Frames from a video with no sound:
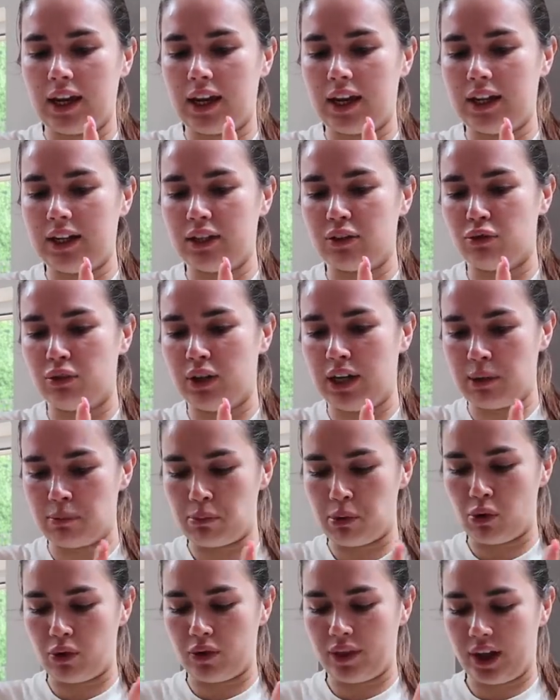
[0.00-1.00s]
and it's really
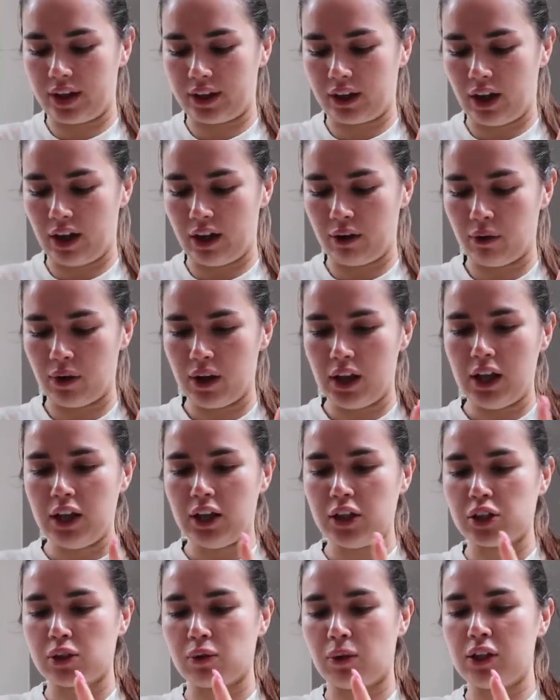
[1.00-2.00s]
important that I go.
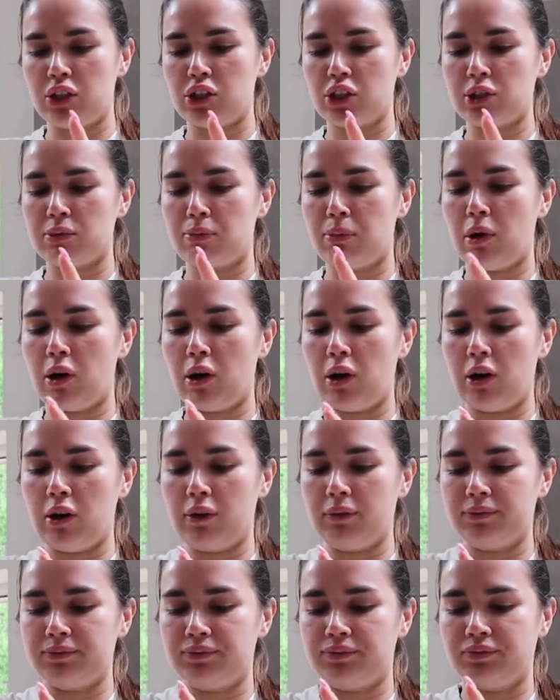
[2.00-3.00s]
So I just
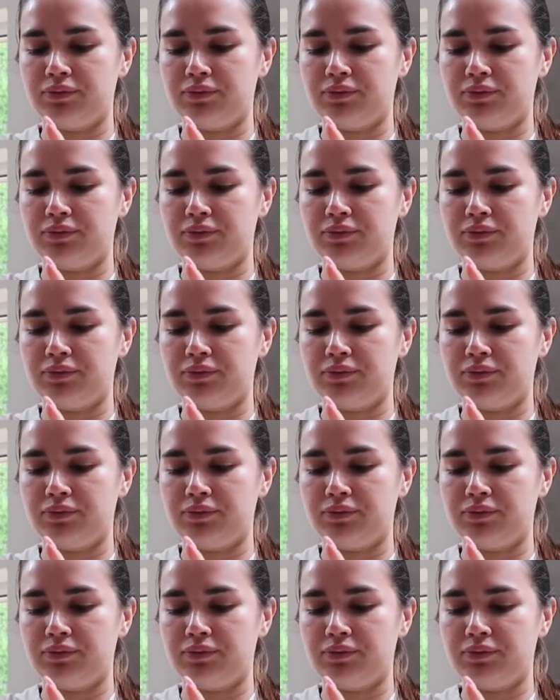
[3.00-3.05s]
put,